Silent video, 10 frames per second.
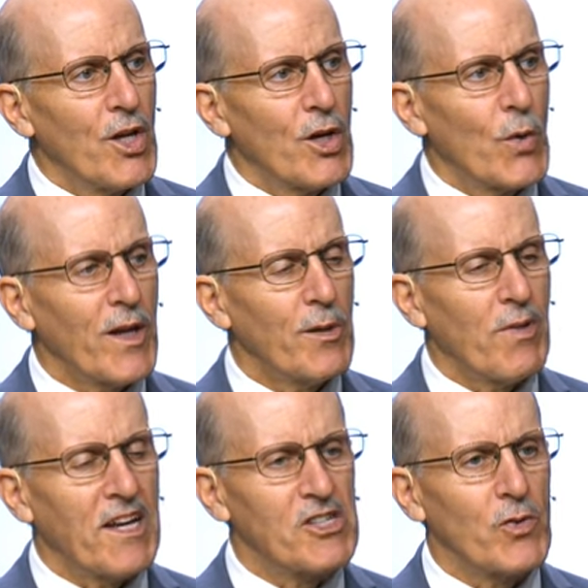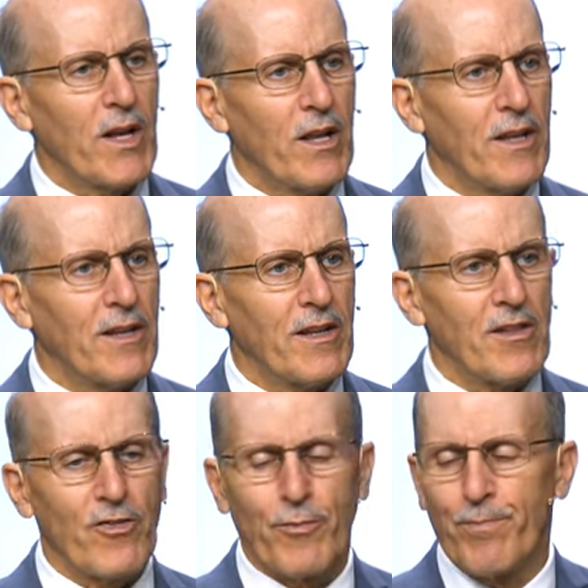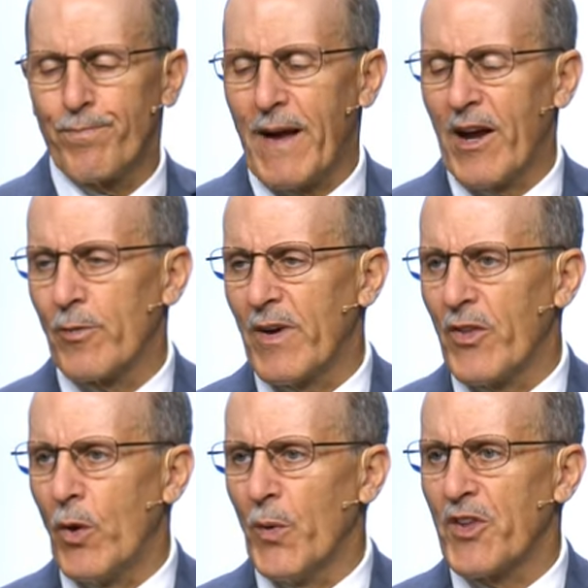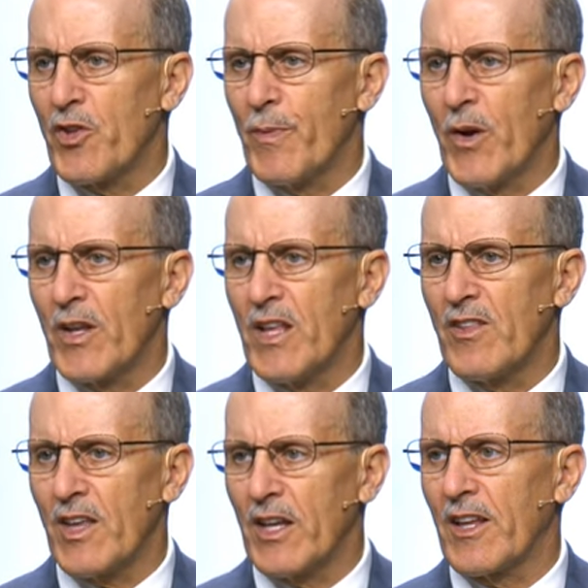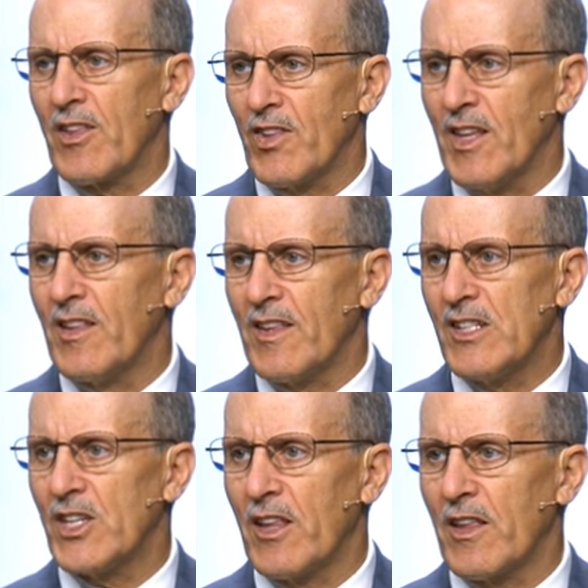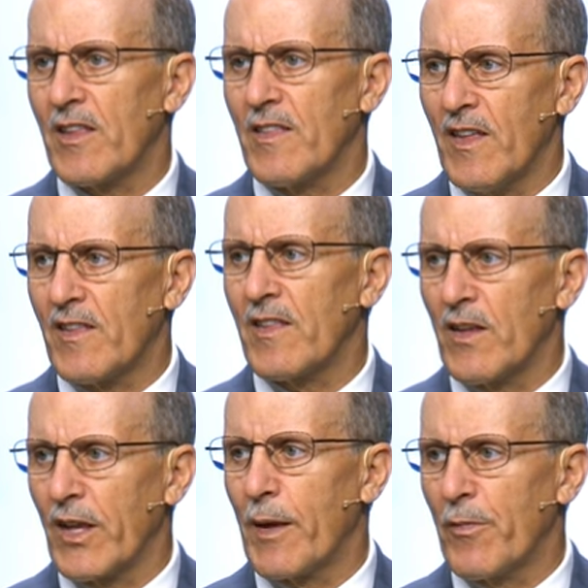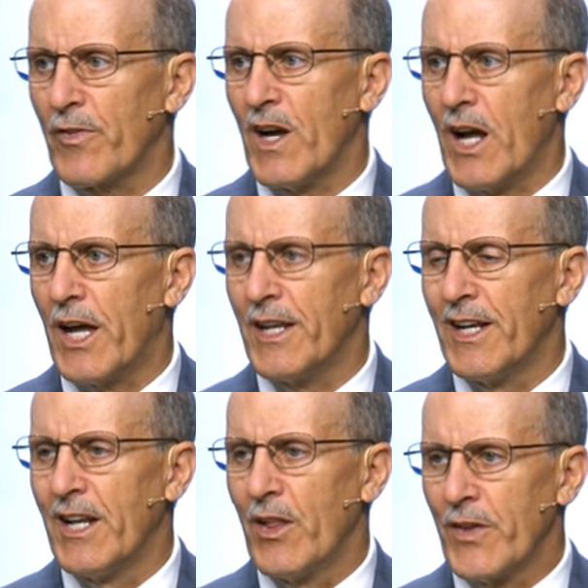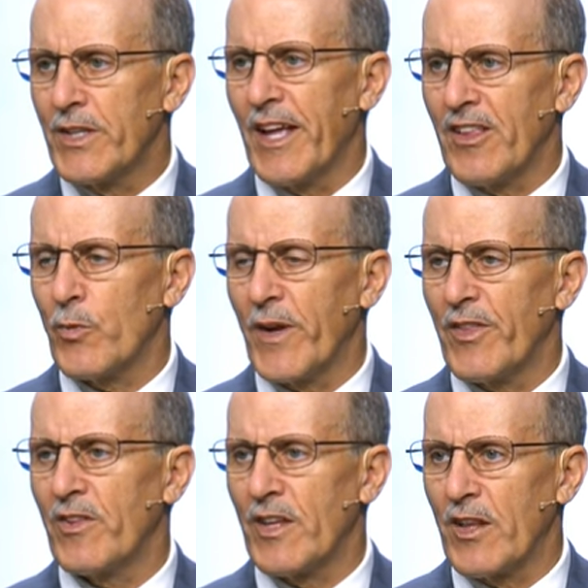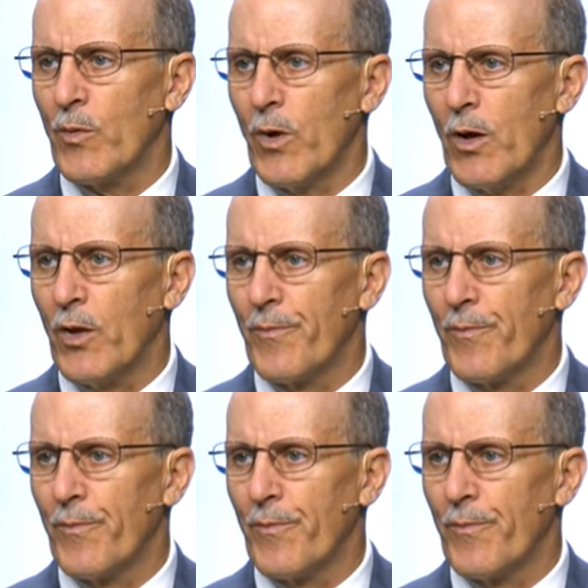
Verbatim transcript: Quickened by adrenaline and inspired by the Holy Spirit, he suddenly sees in Jesus, this is the Lamb of God that takes away the sin of the world.